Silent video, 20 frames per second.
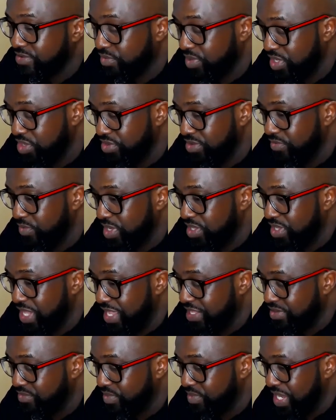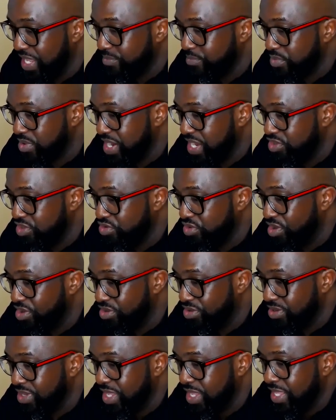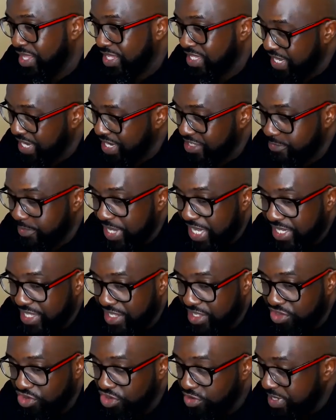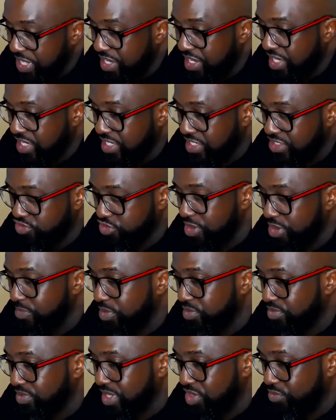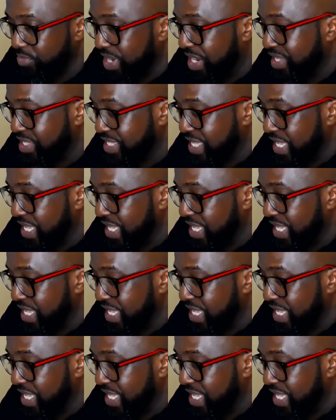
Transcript: When they bring you on, they're expecting you to be able to contribute. Nobody's